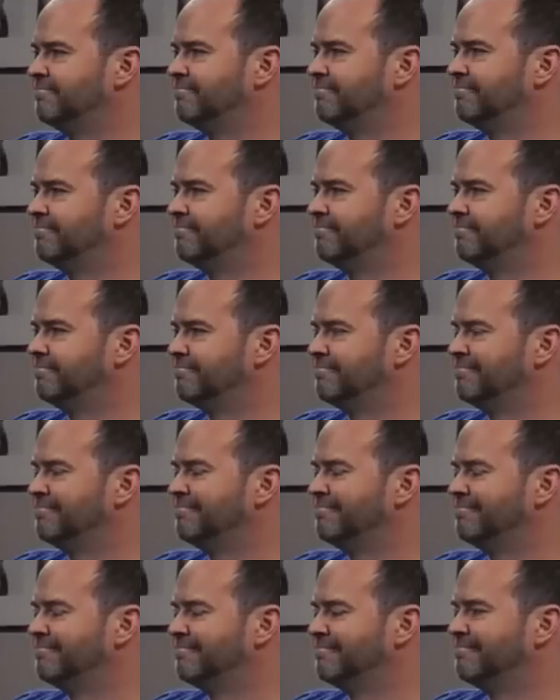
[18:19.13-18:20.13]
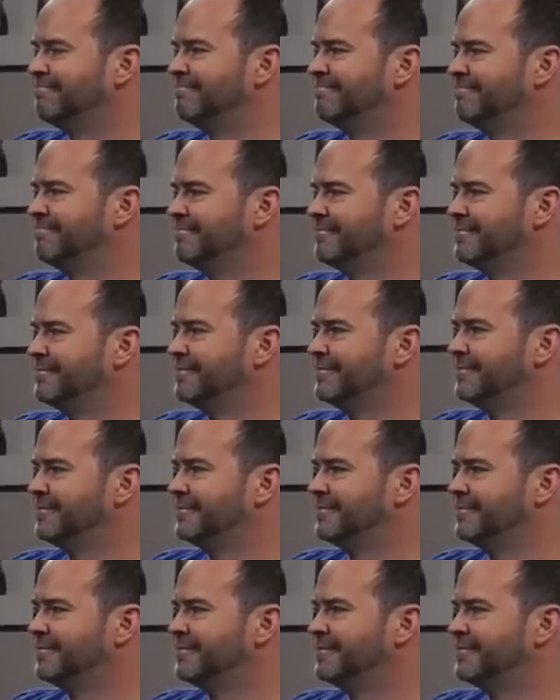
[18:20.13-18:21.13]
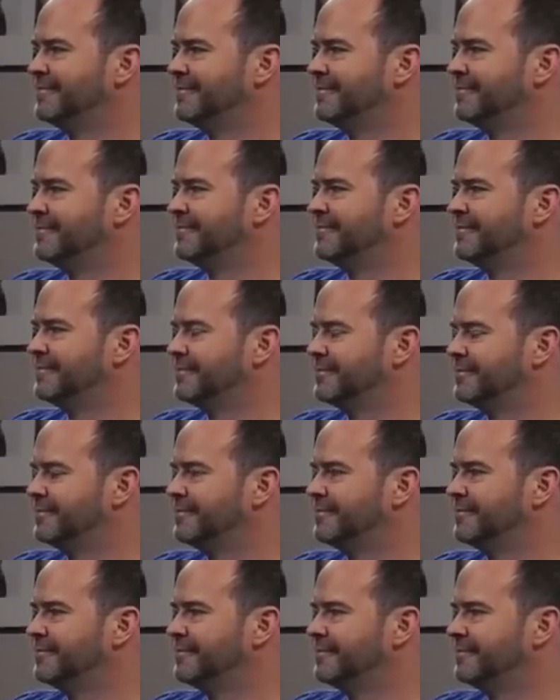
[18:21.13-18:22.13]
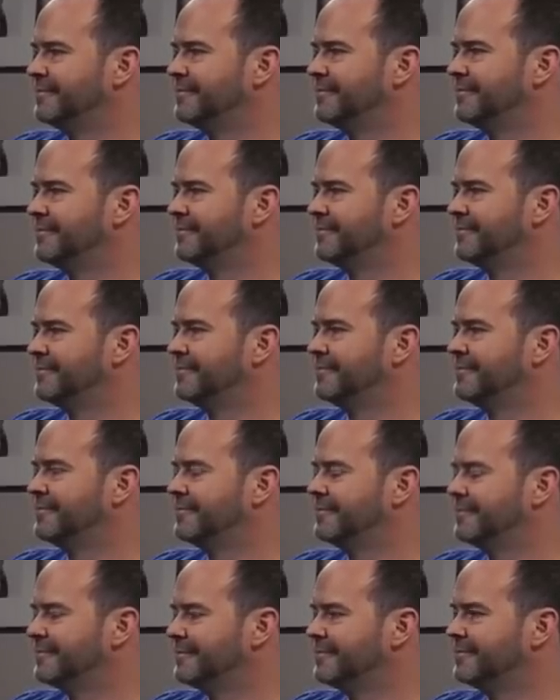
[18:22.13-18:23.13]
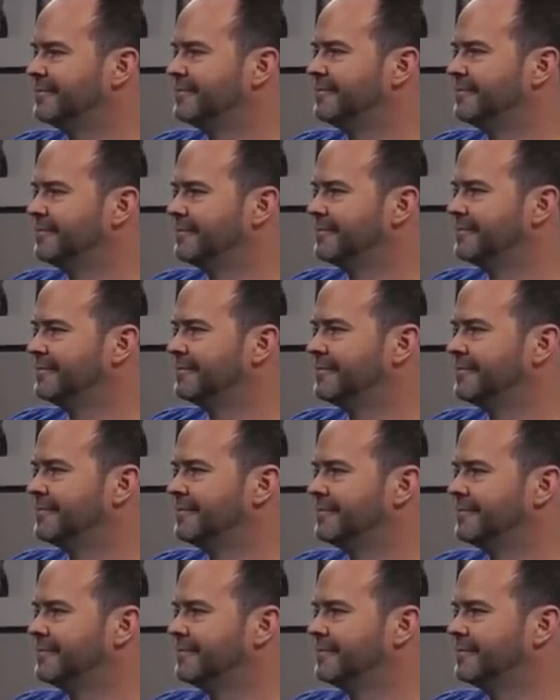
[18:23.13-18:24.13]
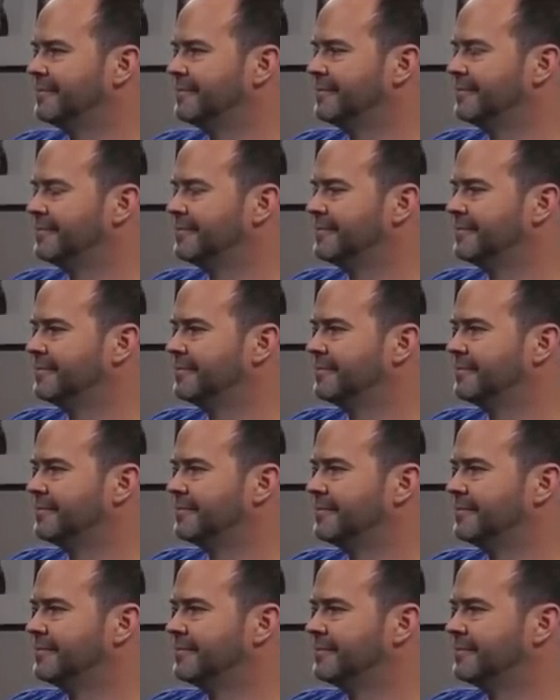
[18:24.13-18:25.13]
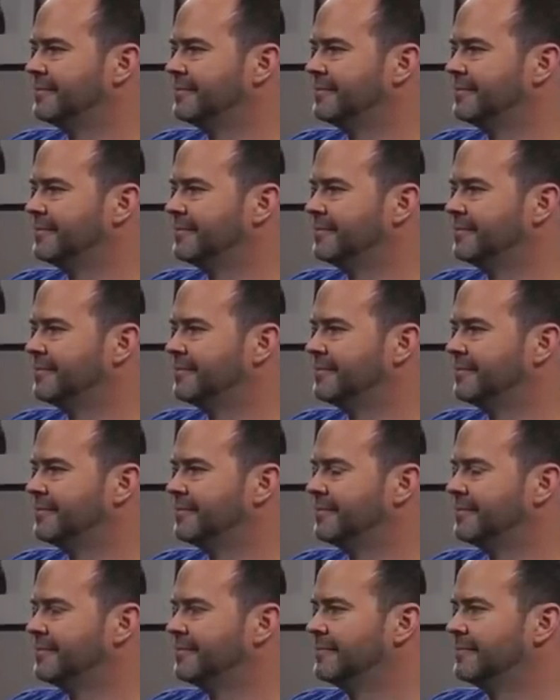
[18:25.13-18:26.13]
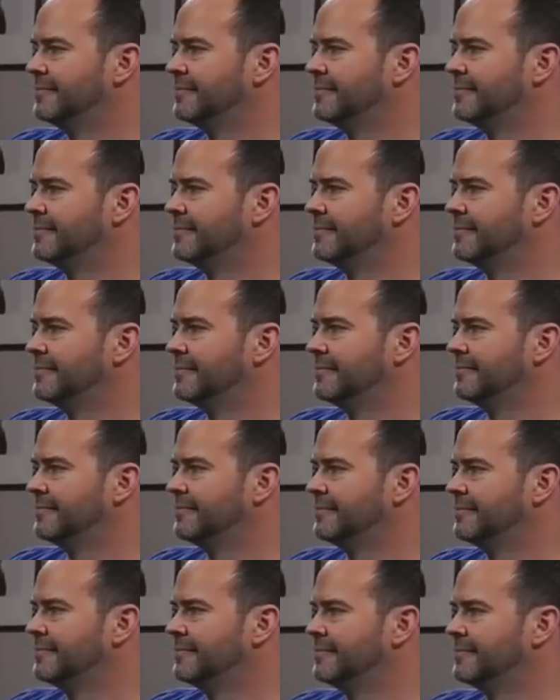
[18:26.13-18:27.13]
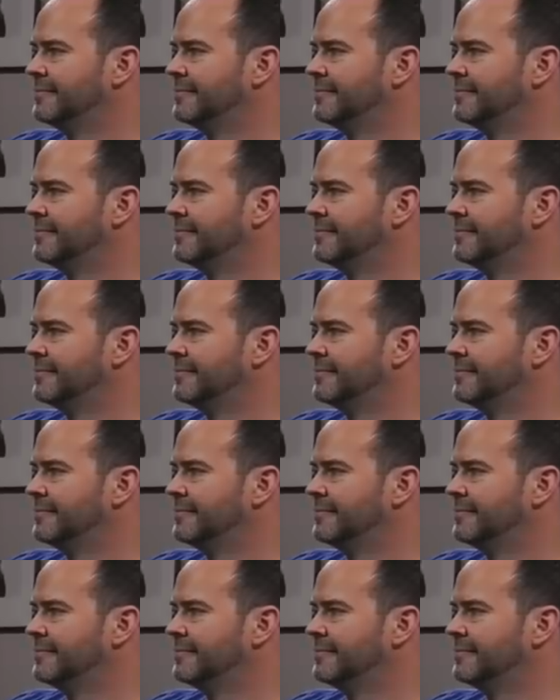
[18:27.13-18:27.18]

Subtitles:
(not speaking)